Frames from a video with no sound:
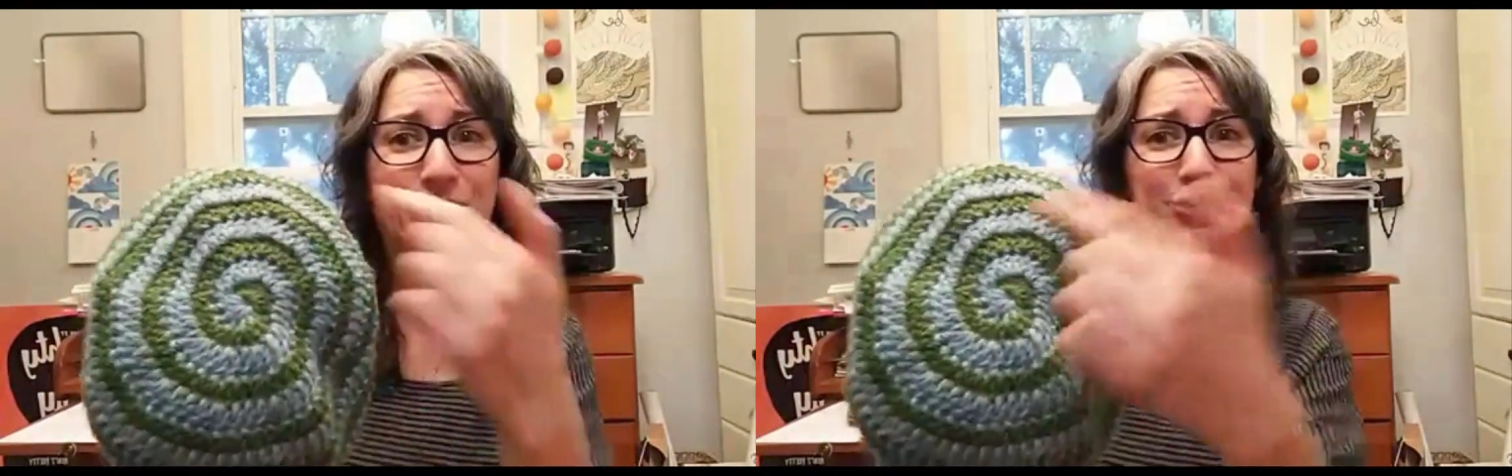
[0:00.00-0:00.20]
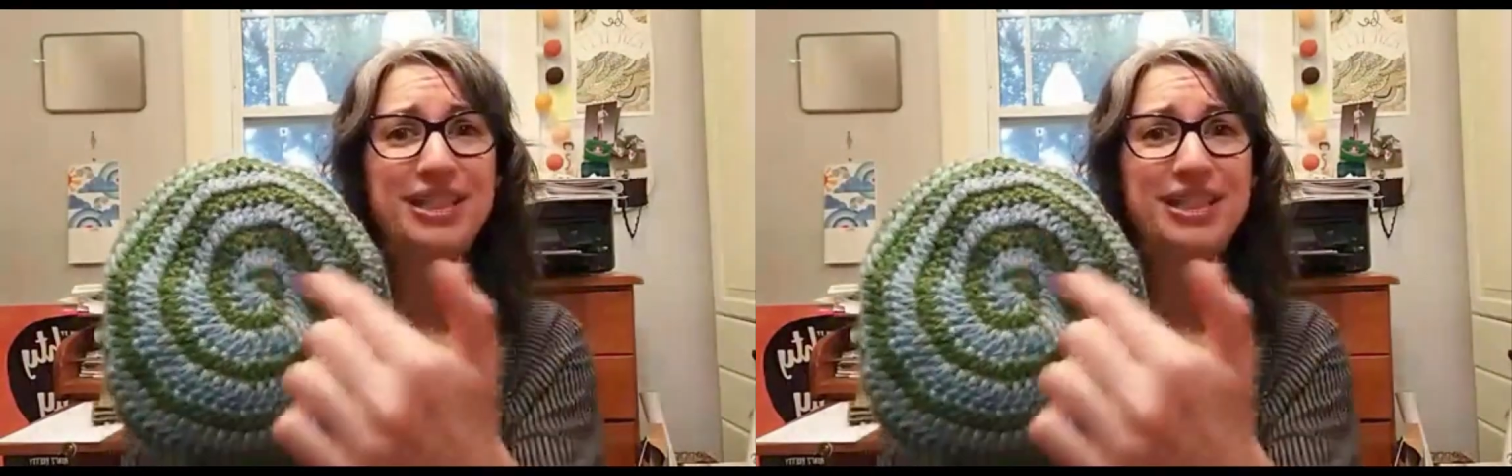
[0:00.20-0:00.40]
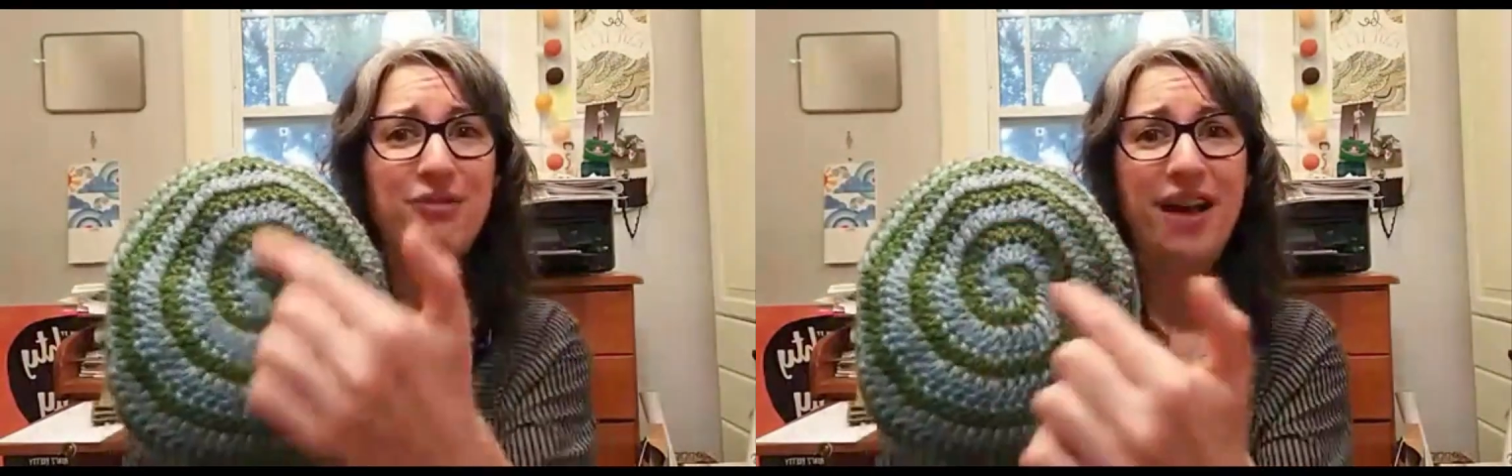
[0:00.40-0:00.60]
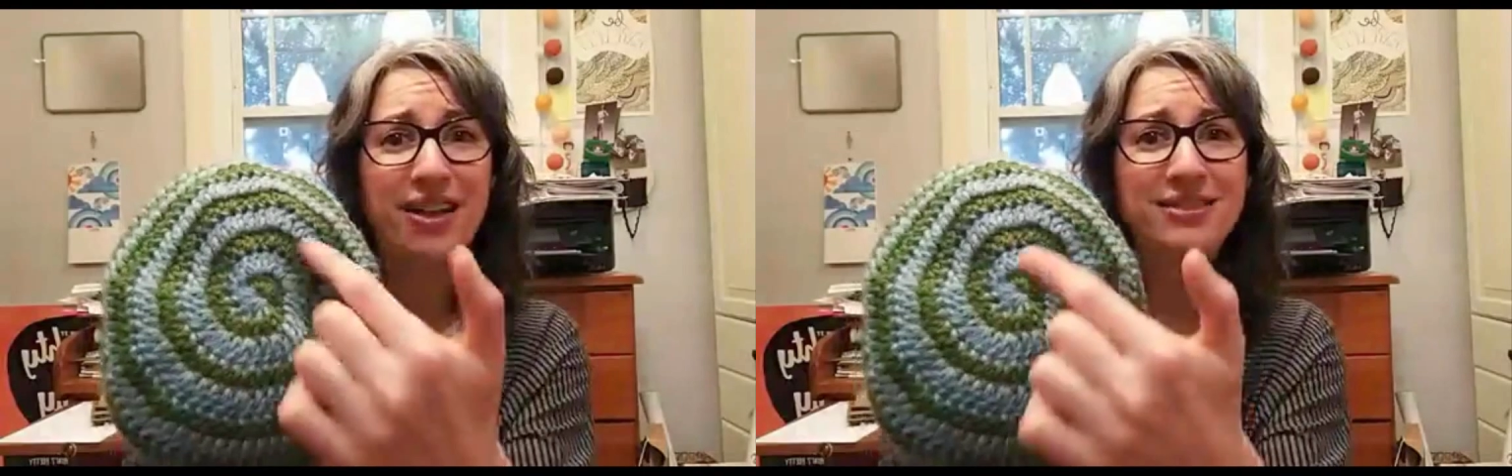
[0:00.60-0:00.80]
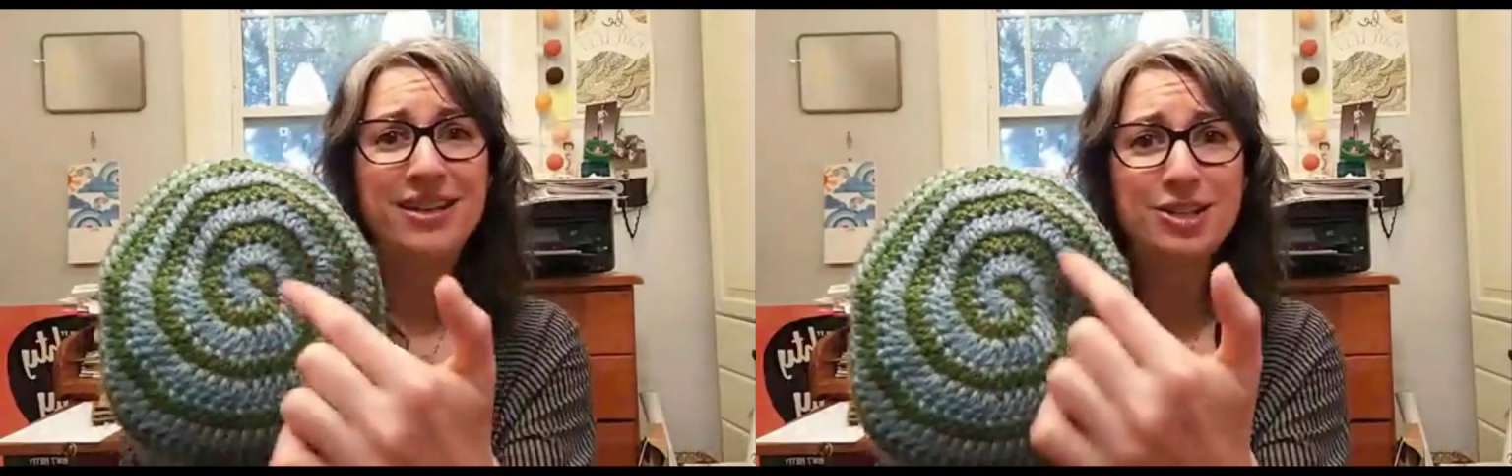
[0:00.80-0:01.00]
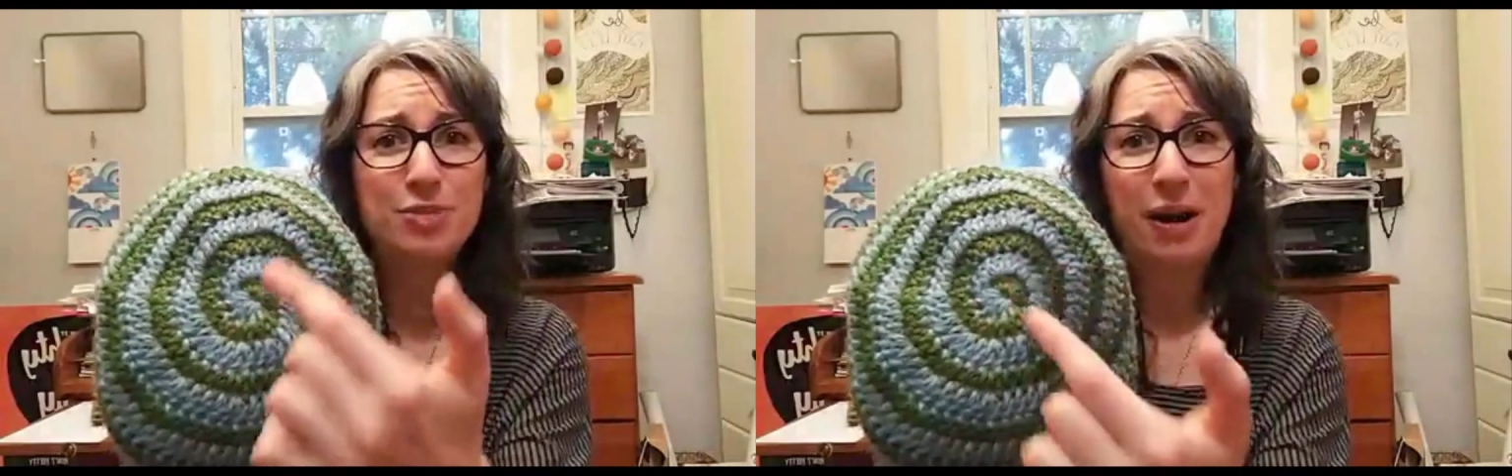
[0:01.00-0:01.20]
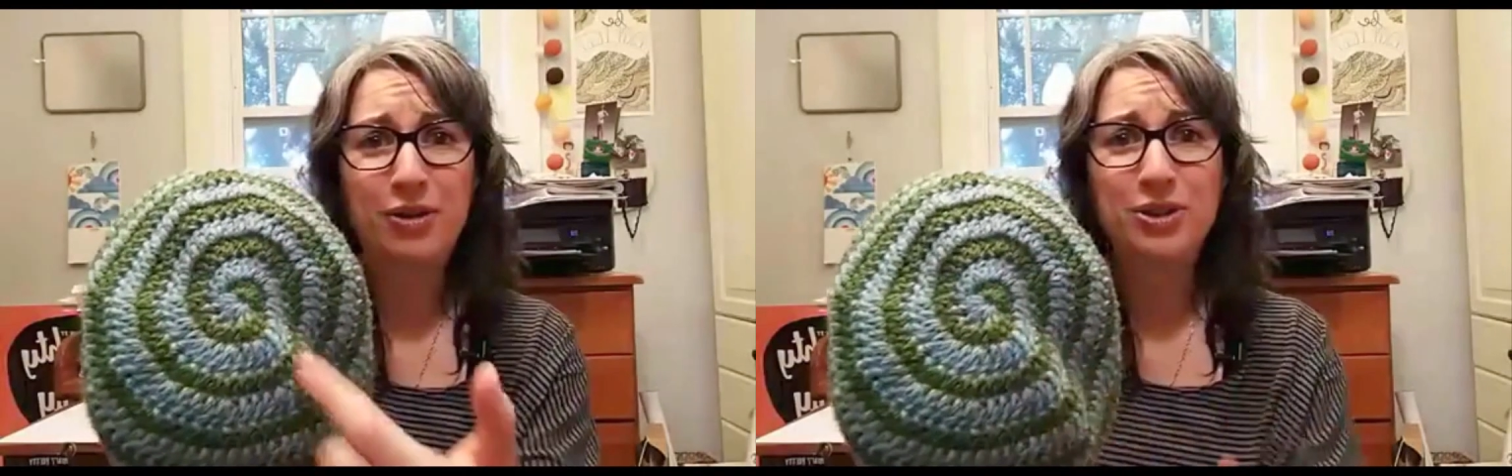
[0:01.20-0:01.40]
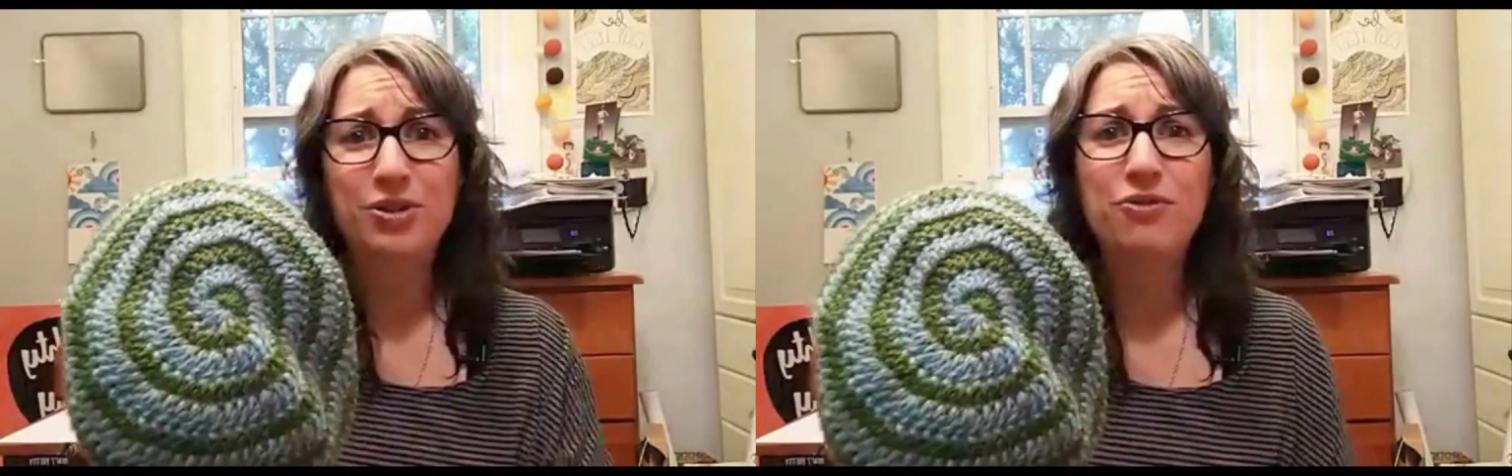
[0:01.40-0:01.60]
really fun
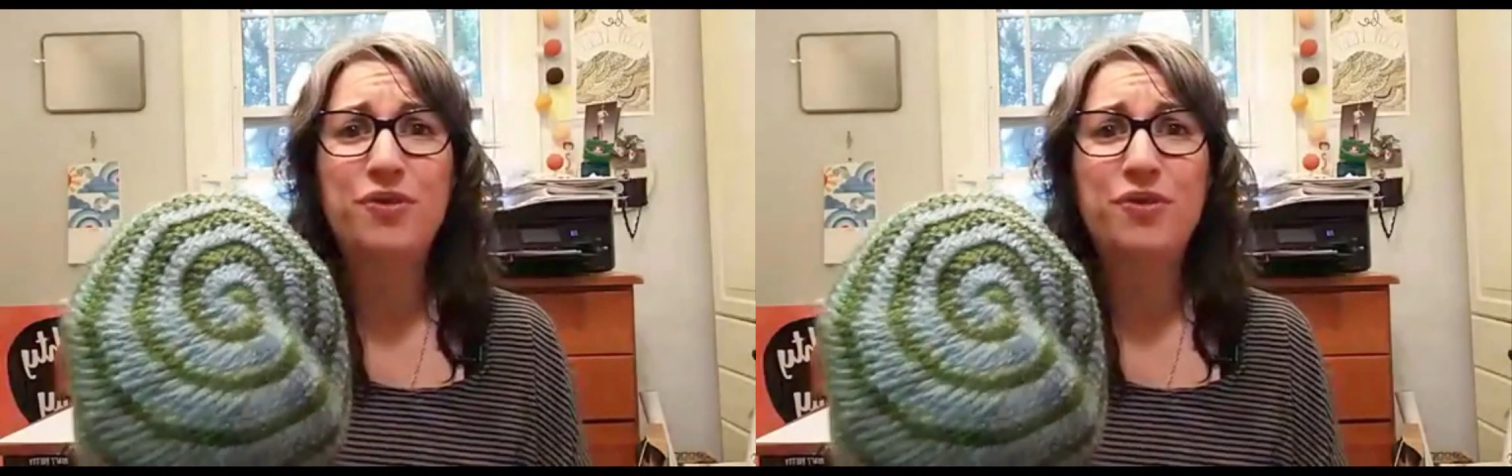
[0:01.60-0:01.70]
spiral,